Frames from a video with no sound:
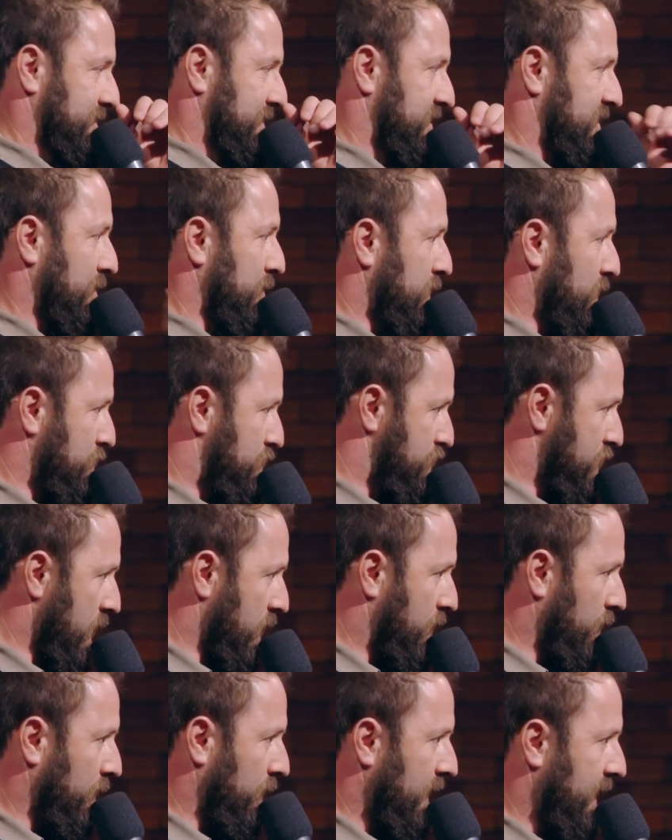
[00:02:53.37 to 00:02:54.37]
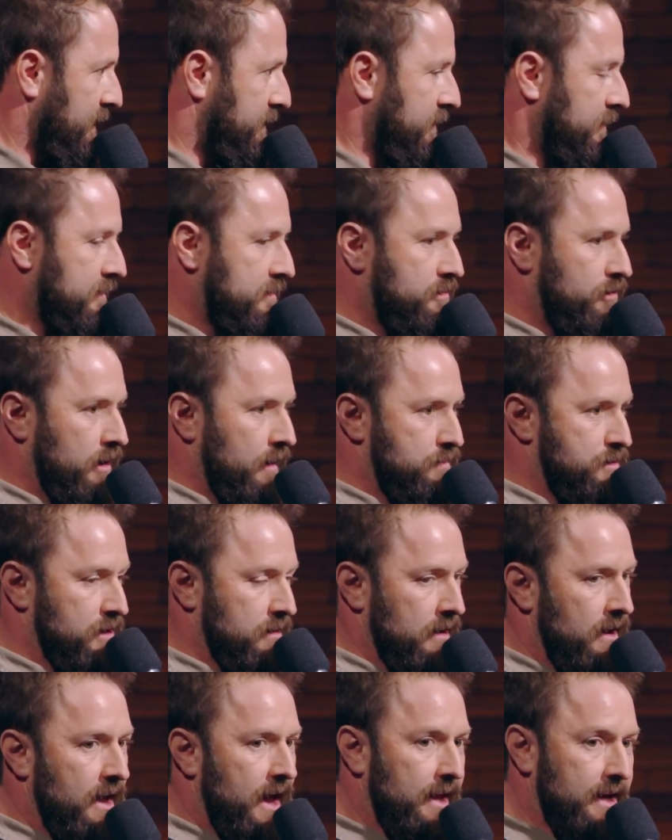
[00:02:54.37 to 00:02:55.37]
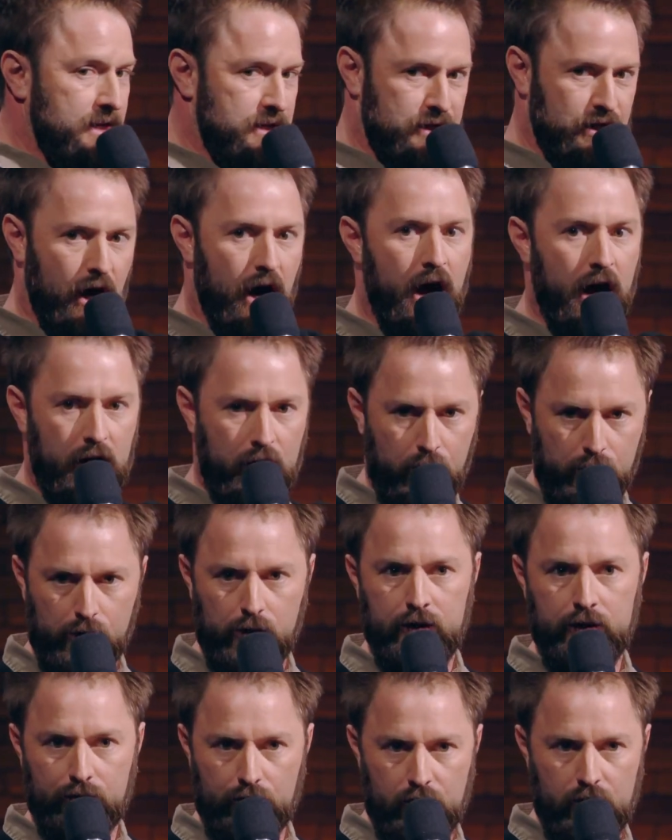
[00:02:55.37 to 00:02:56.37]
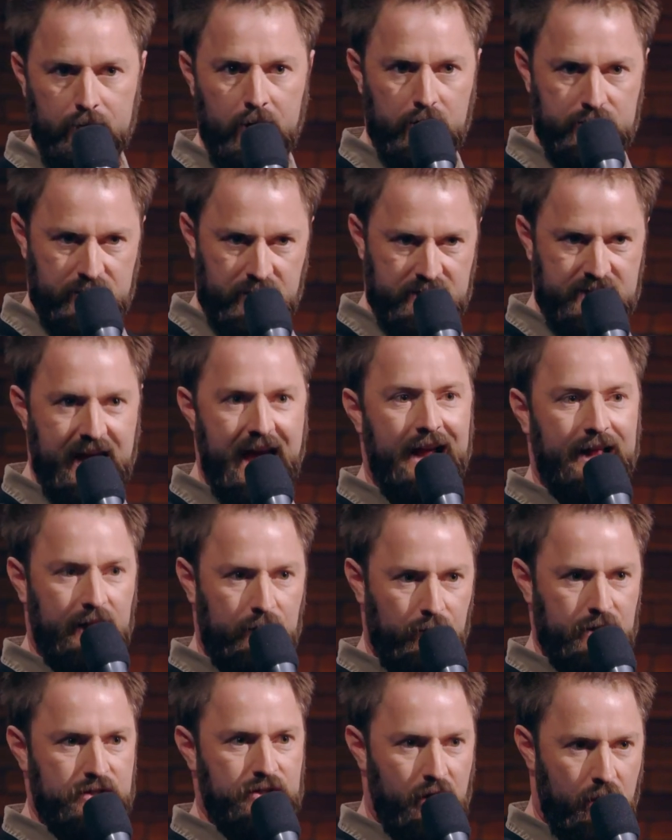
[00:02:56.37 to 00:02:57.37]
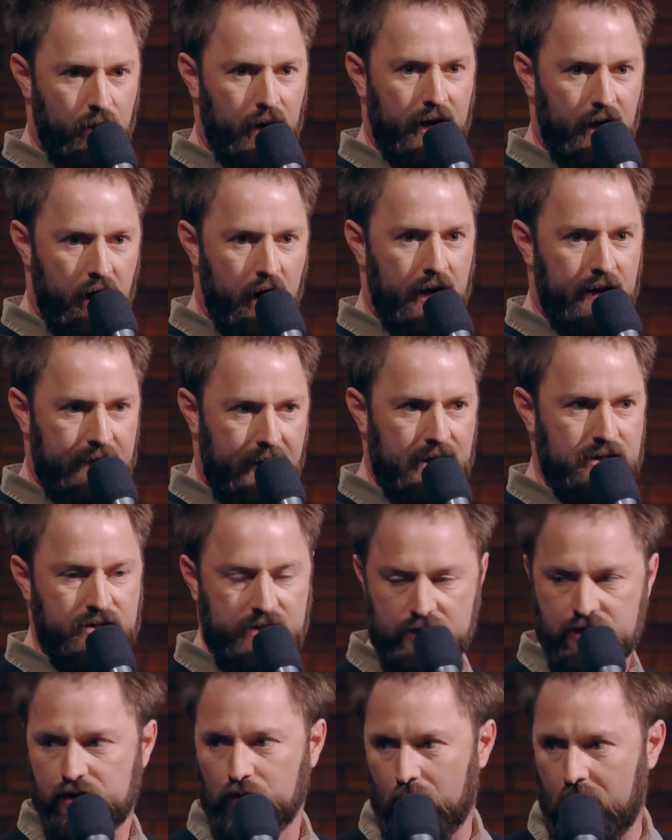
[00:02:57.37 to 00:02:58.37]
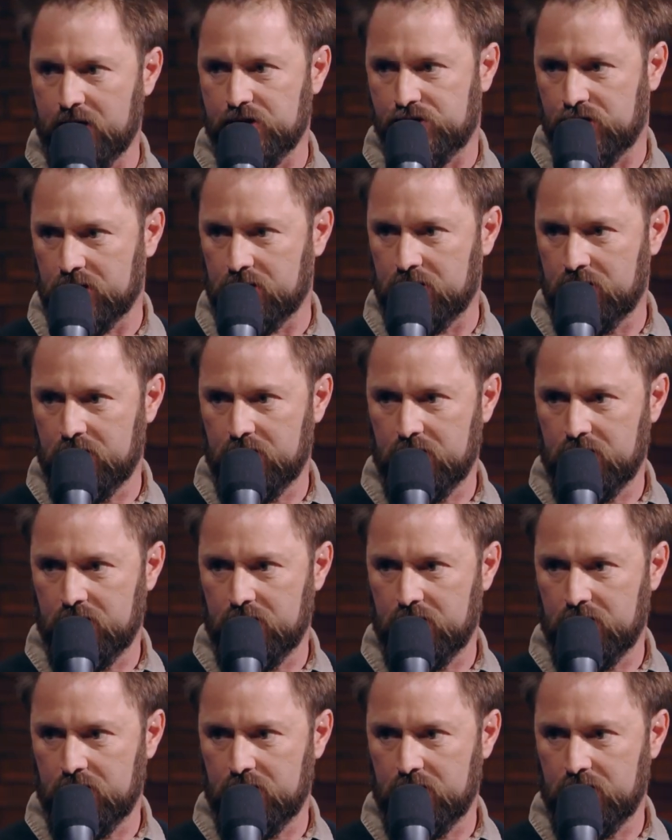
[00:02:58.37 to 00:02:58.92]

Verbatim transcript: Some of you chuckle at the description. Any dog owner in the room knows exactly what's going on in that situation.